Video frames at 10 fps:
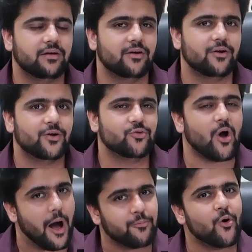So you
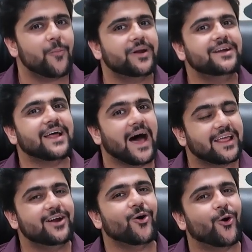need to analyze your
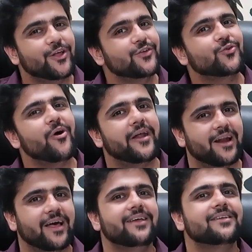target audience,
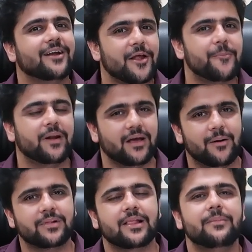meaning you
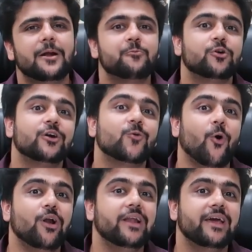have to determine who will
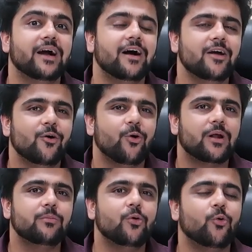buy my product,
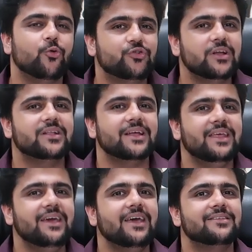and we need
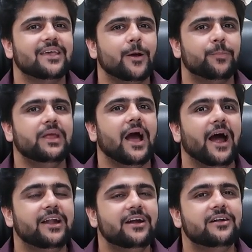to portray our
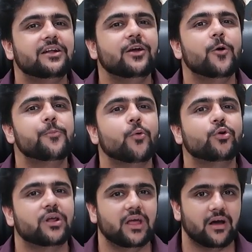identity accordingly.
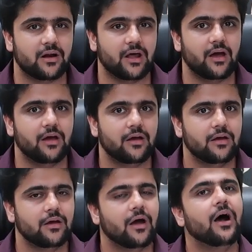
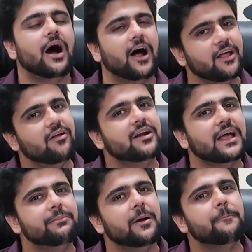In the coming
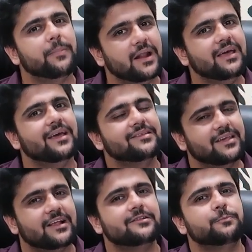time, we
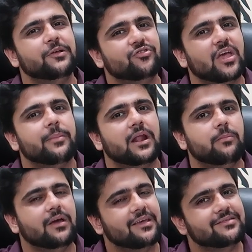will learn about sales
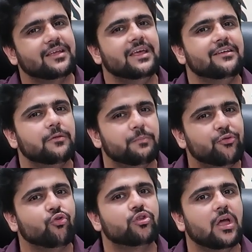pitches
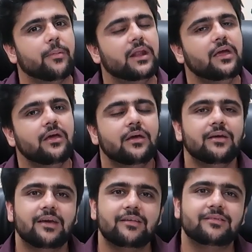and how they are made,